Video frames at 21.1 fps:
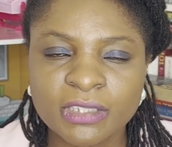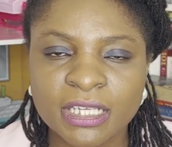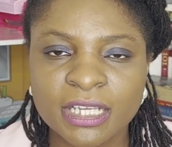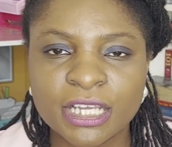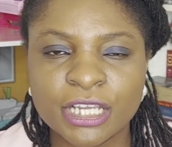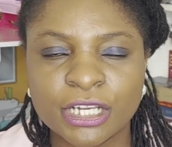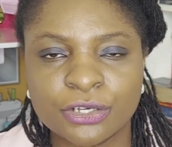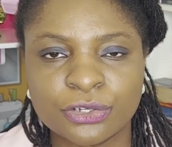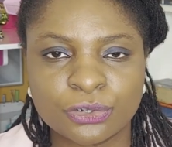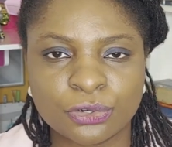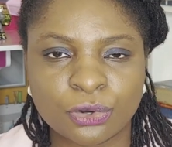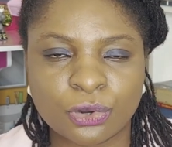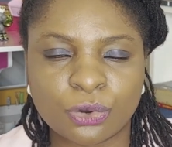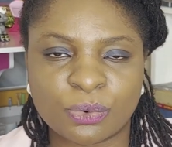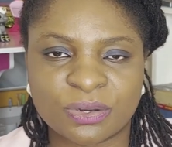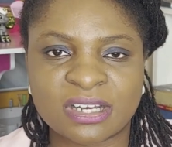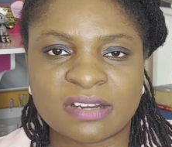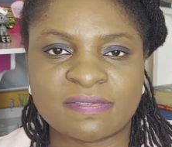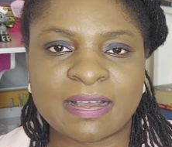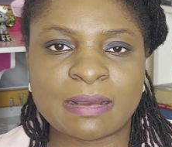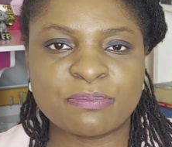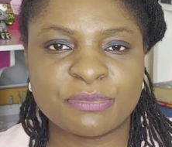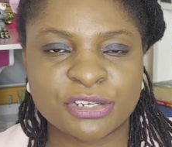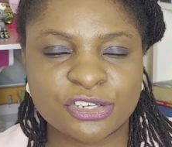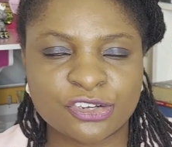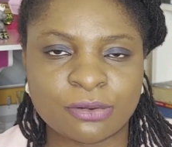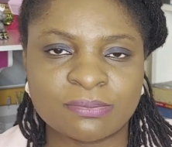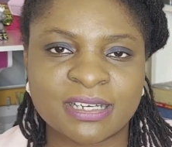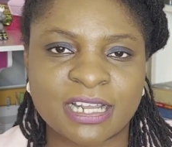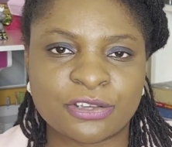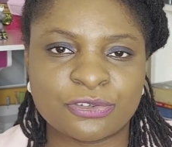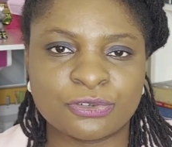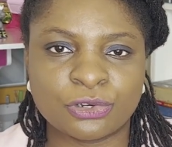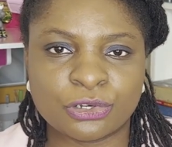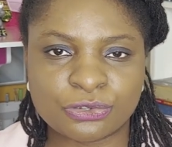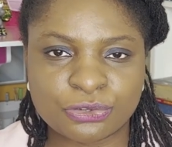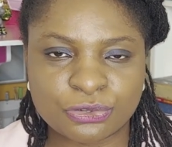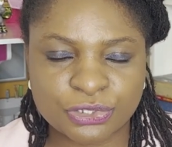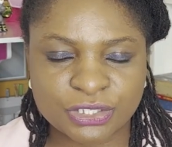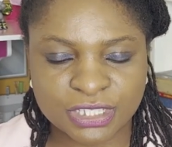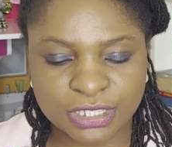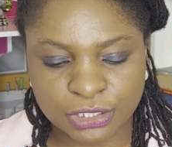your whatever medium that you're
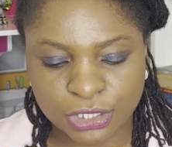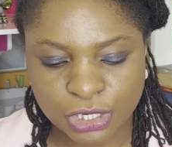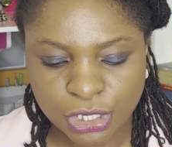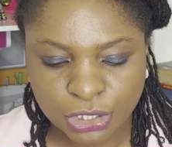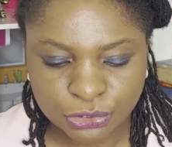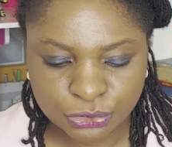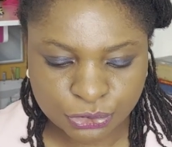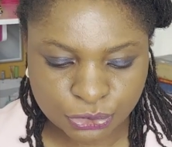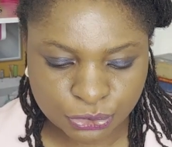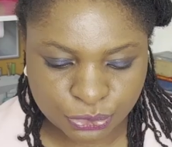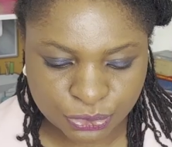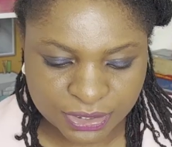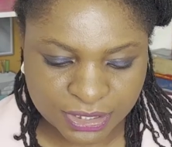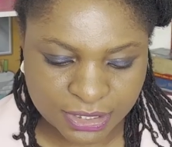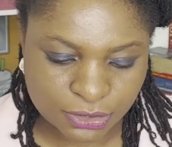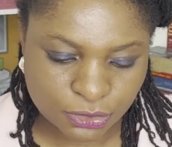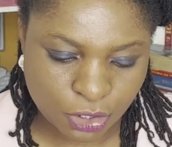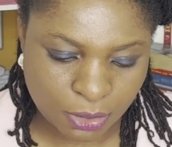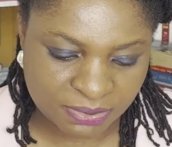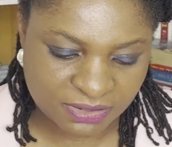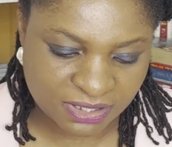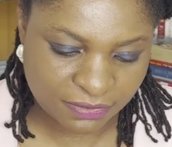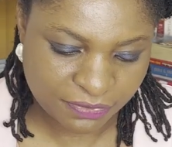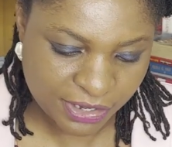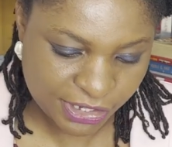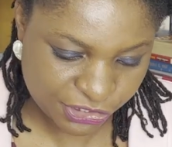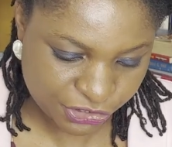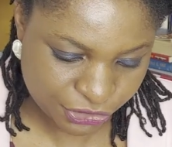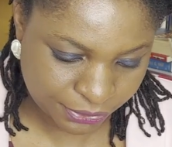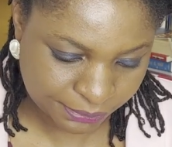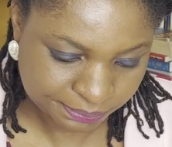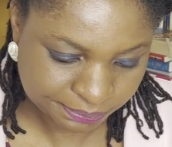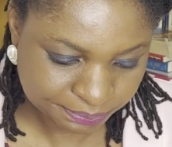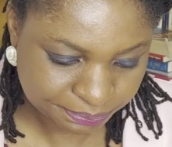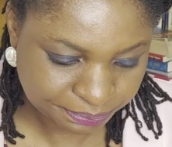using to do this observation.